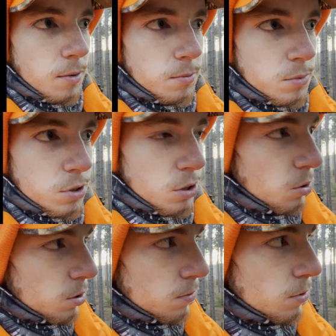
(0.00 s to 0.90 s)
Still
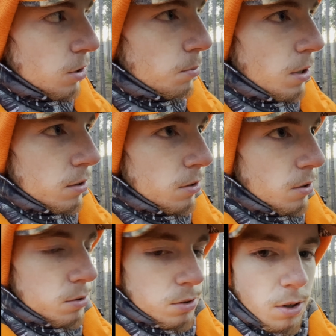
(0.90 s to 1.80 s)
looking for a buck though,
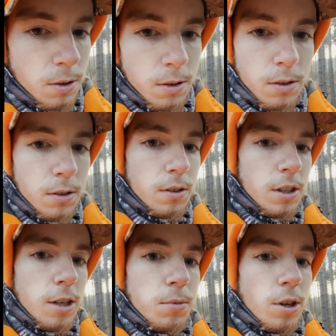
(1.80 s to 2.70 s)
so
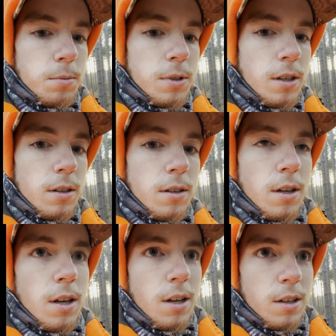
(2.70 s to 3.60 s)
keep you updated.
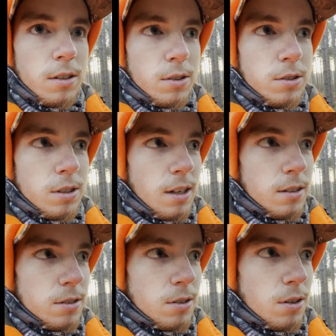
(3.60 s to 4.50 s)
Good sign to
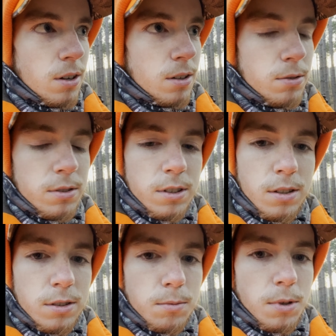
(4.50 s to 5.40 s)
start off seeing
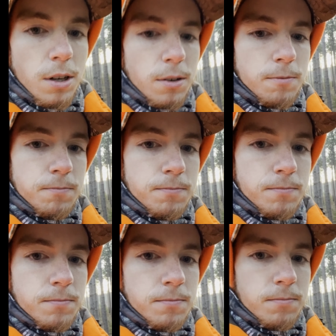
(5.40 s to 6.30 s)
some deer.
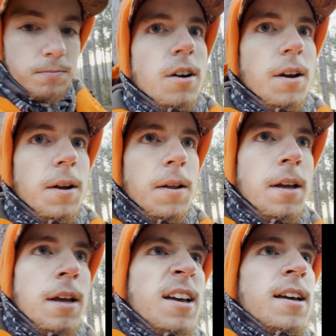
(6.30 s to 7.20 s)
Alright,
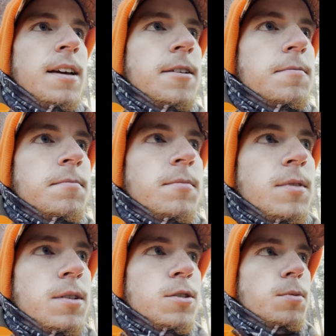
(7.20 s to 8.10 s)

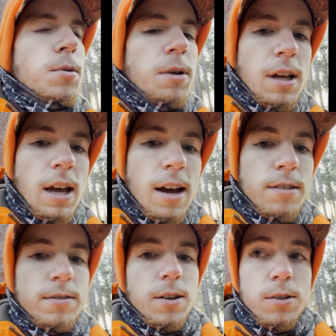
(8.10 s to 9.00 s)
it's been about a half
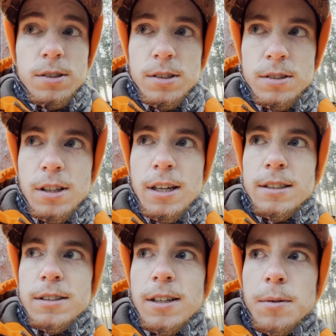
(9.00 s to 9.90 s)
hour since the last
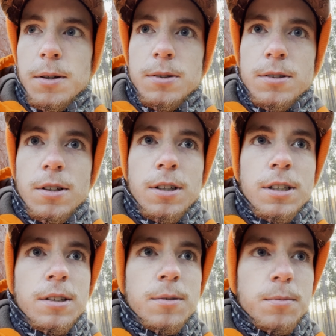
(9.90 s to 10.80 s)
time I was talking.
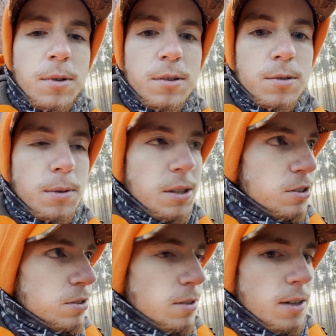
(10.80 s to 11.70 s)
It's about
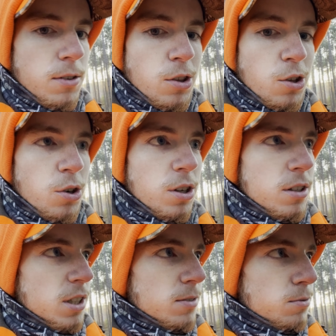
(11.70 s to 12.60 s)
7:30,
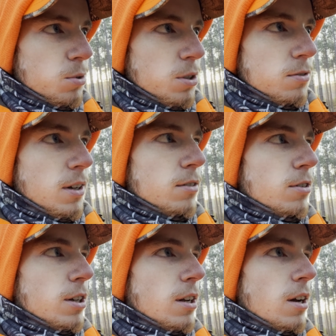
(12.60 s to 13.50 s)
7:45
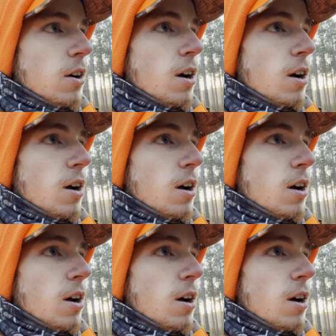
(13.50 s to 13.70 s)
right now.